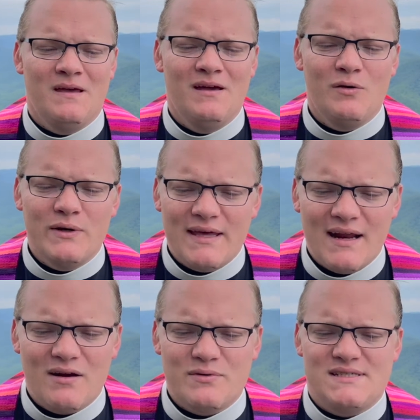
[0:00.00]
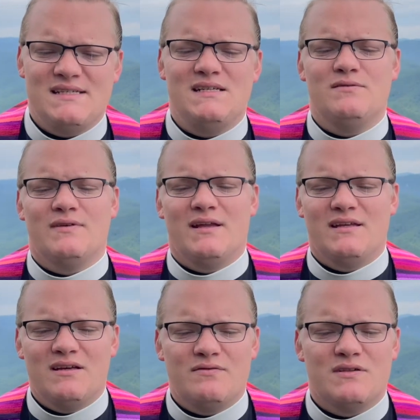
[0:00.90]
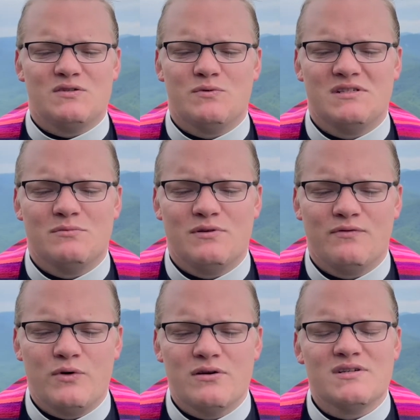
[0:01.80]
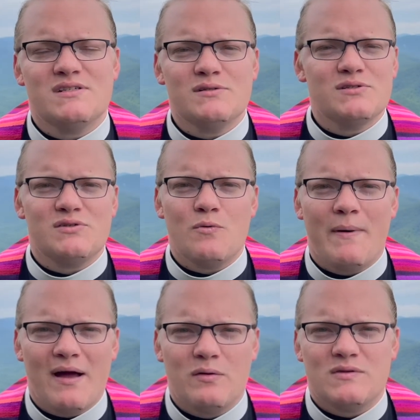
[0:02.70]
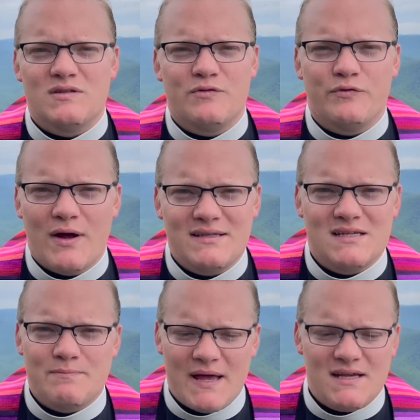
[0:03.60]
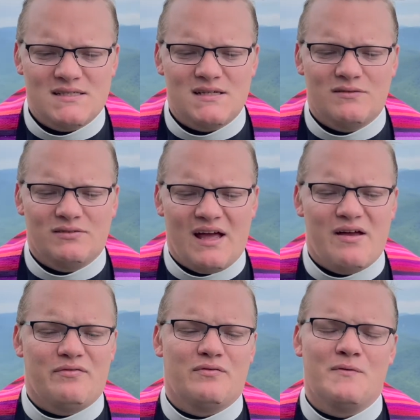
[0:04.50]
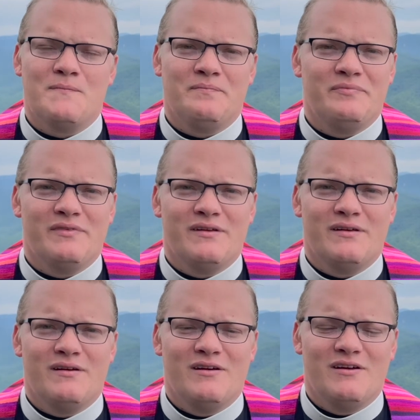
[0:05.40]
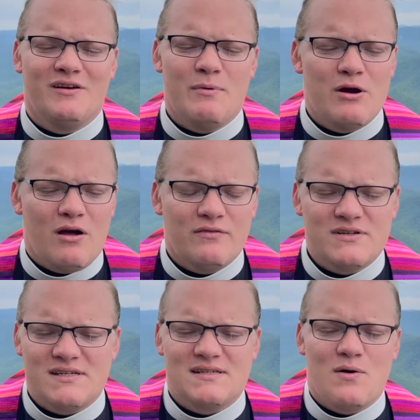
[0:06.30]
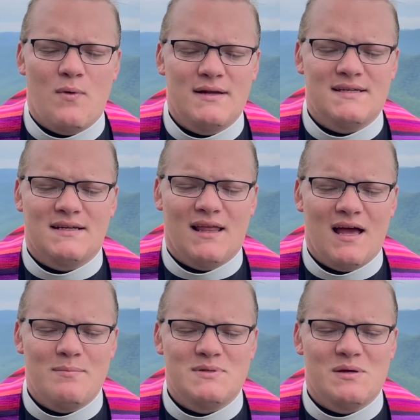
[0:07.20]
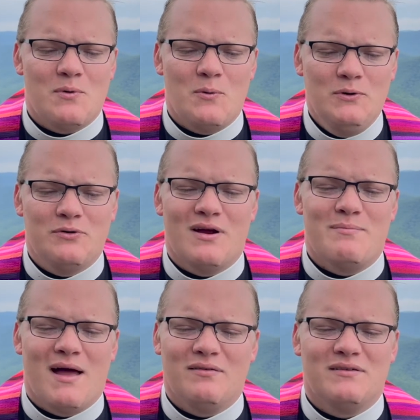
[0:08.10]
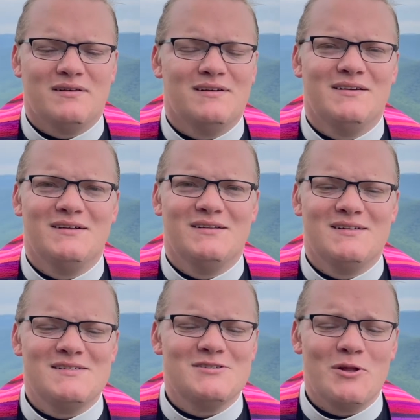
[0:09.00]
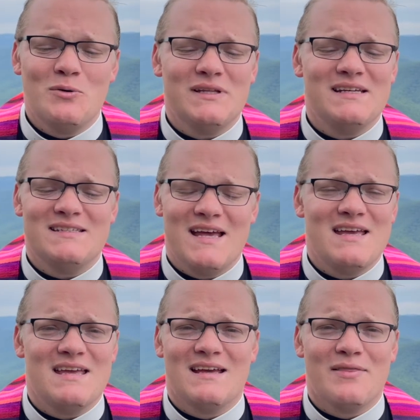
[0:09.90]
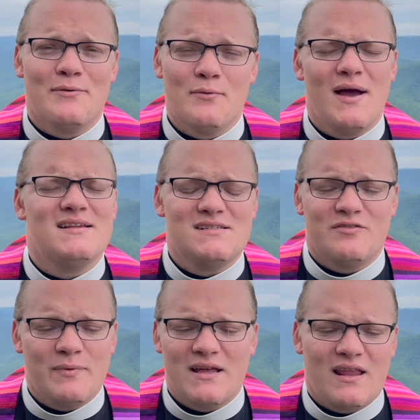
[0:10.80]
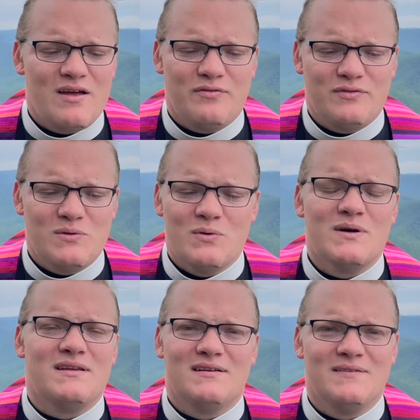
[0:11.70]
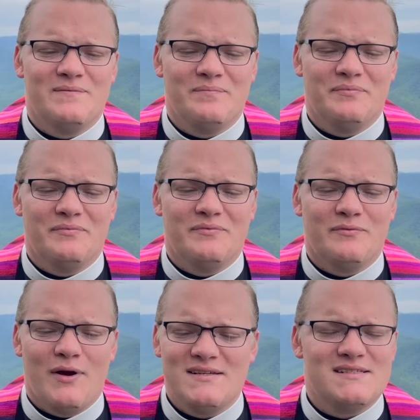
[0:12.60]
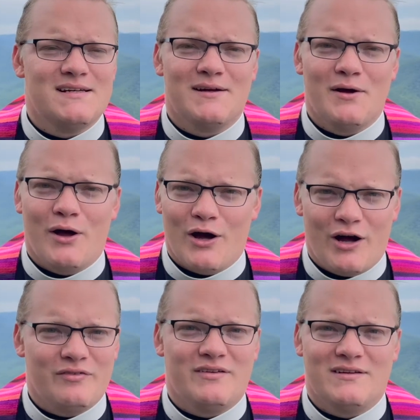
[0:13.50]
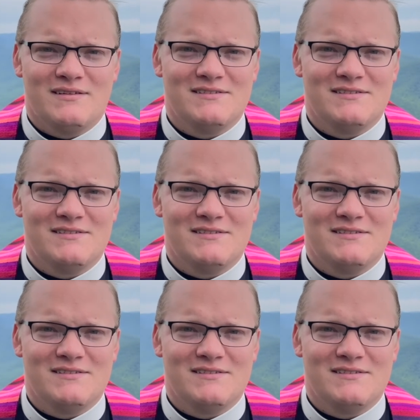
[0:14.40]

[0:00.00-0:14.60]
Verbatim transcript: We cannot receive and give this wisdom if we are still so bound to the frantic pace of life Mary Oliver says, I want to climb some old gray mountain, slowly taking the rest of my life to do it, resting often.